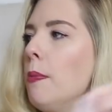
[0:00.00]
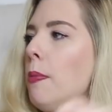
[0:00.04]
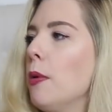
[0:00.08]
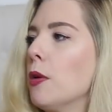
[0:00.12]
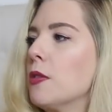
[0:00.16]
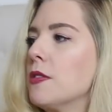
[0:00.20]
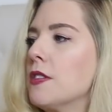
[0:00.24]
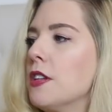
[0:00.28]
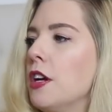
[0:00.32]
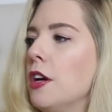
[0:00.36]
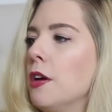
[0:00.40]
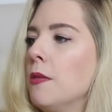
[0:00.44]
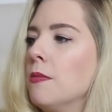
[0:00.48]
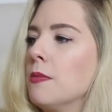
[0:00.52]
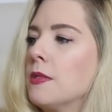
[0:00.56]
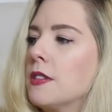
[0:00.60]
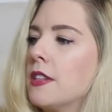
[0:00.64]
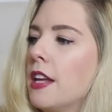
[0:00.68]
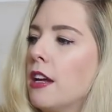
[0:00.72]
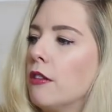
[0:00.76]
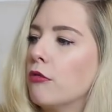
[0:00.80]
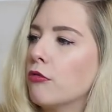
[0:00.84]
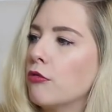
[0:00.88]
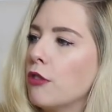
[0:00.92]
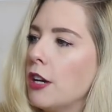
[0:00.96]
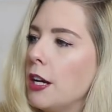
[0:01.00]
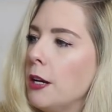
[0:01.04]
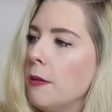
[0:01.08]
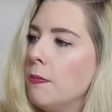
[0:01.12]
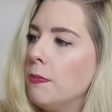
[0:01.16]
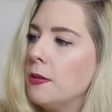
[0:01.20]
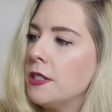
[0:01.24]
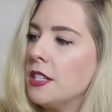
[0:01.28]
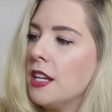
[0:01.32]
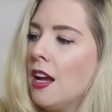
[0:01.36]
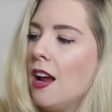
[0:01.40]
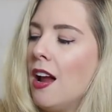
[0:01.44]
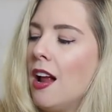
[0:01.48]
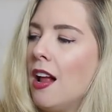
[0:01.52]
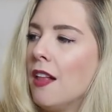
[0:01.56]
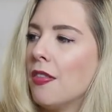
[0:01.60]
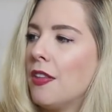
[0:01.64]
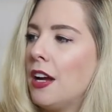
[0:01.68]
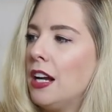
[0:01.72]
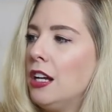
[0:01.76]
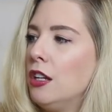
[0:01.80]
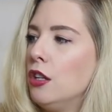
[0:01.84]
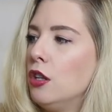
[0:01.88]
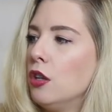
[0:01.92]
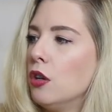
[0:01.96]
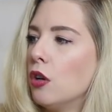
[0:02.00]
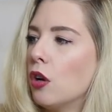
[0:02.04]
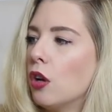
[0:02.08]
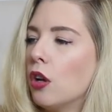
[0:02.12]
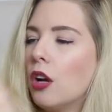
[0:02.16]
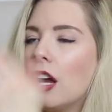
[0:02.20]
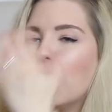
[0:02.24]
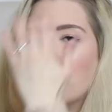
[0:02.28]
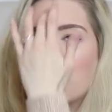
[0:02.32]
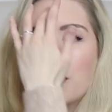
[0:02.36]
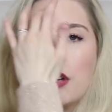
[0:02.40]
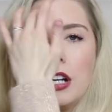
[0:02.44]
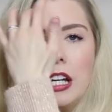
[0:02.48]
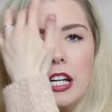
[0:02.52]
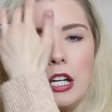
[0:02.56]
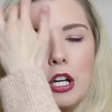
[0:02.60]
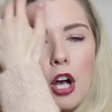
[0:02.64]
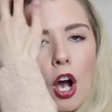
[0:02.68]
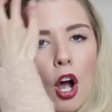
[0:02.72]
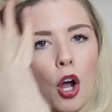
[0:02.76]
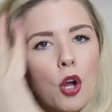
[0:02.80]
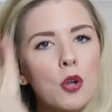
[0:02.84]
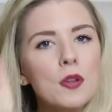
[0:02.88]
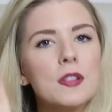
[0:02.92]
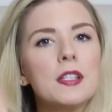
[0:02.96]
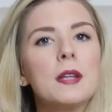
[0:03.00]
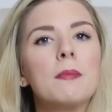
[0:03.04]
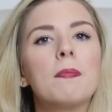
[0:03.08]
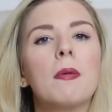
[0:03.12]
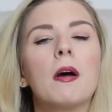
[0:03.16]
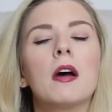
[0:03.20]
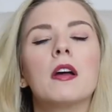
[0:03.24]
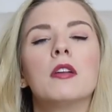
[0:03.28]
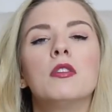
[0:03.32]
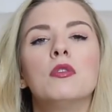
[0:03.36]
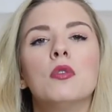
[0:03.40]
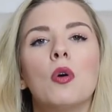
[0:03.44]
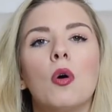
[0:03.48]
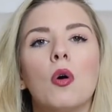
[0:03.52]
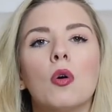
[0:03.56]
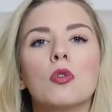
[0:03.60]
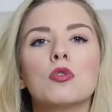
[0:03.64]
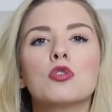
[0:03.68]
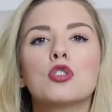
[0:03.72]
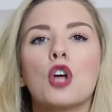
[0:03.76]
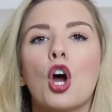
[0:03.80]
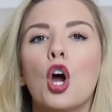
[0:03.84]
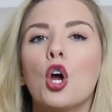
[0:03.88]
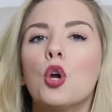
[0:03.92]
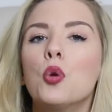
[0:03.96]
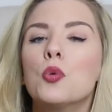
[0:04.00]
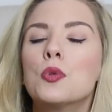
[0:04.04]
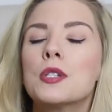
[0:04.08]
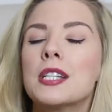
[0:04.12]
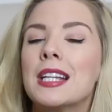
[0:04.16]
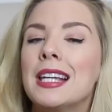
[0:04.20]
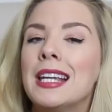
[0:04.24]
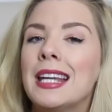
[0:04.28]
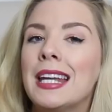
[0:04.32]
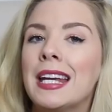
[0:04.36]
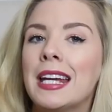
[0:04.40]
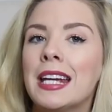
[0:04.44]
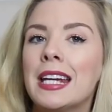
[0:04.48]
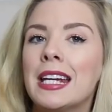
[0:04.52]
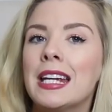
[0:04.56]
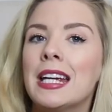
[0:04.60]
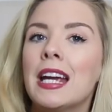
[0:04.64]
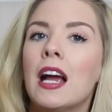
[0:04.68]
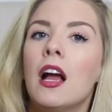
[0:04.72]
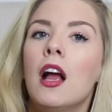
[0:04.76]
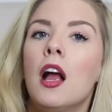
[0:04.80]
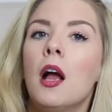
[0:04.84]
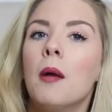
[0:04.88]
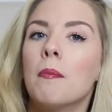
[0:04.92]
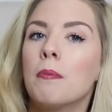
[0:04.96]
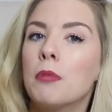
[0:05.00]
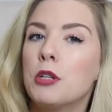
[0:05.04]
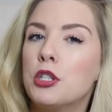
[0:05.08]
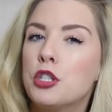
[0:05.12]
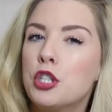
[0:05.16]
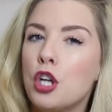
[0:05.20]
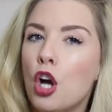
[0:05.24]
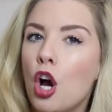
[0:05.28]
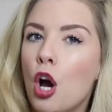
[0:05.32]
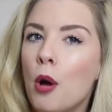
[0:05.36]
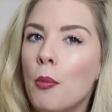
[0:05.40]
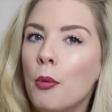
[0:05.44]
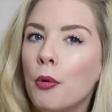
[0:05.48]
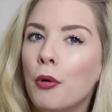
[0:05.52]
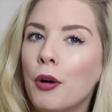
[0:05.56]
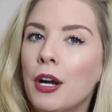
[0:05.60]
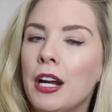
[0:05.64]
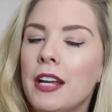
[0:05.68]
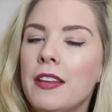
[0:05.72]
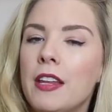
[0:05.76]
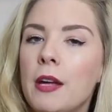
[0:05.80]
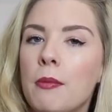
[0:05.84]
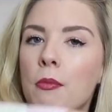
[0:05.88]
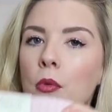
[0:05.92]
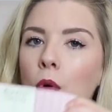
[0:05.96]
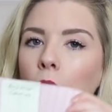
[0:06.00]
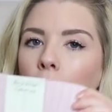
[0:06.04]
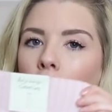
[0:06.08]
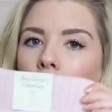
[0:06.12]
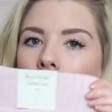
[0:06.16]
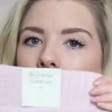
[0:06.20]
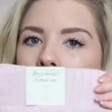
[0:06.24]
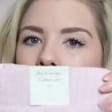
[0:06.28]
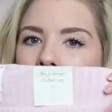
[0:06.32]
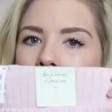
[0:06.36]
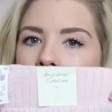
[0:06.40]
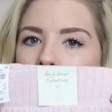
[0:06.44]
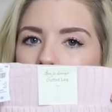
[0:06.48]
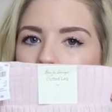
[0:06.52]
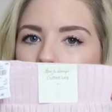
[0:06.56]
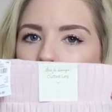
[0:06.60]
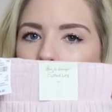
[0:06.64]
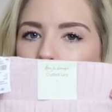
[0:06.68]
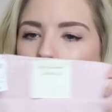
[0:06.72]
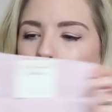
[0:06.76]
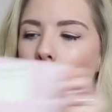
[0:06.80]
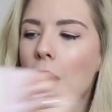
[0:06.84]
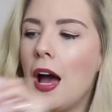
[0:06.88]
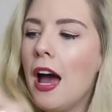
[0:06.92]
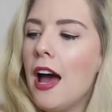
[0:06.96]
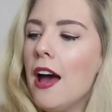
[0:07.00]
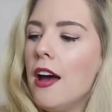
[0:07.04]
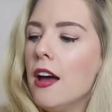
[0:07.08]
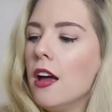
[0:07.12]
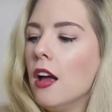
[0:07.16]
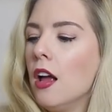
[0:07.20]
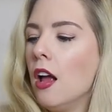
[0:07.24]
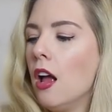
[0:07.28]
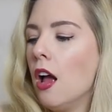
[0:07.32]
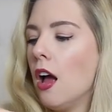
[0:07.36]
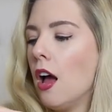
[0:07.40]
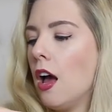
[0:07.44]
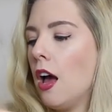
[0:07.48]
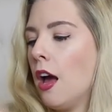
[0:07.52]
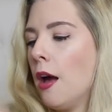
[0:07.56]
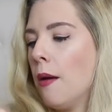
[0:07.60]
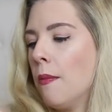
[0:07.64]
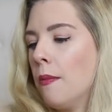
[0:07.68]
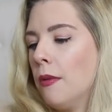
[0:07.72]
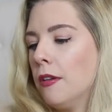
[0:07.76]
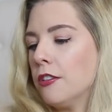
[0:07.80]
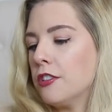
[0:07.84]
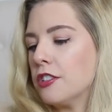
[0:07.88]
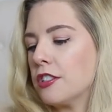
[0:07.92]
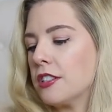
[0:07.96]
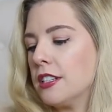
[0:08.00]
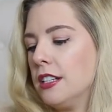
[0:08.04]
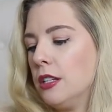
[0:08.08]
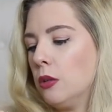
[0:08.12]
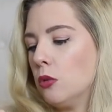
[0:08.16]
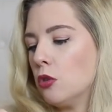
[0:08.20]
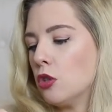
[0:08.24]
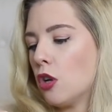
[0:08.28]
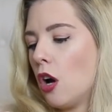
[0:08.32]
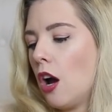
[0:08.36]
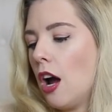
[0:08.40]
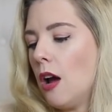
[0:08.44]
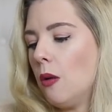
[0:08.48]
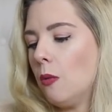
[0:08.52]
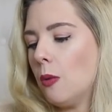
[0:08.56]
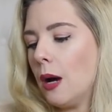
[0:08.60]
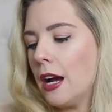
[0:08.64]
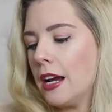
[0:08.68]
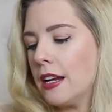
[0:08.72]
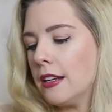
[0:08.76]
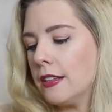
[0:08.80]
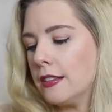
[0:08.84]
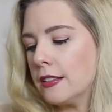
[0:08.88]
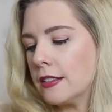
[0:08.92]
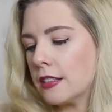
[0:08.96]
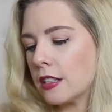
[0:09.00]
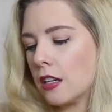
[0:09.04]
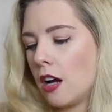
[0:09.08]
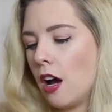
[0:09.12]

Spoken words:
bottoms, they're ribbed, they look like really cosy but not totally pyjama-y, they're more like loungewear. Just a little tie waist,